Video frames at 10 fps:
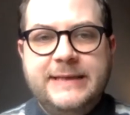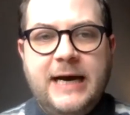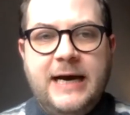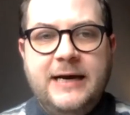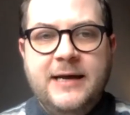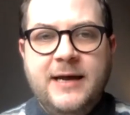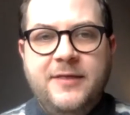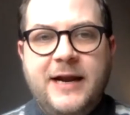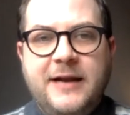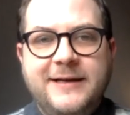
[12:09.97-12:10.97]

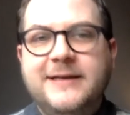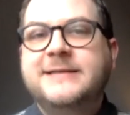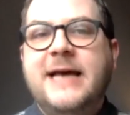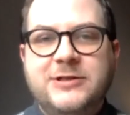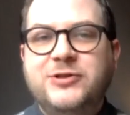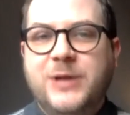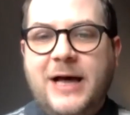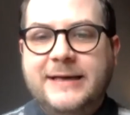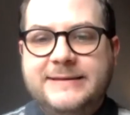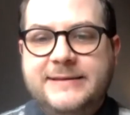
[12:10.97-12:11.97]
that I think
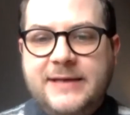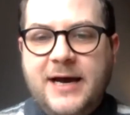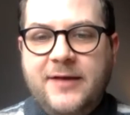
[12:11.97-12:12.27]
contextualize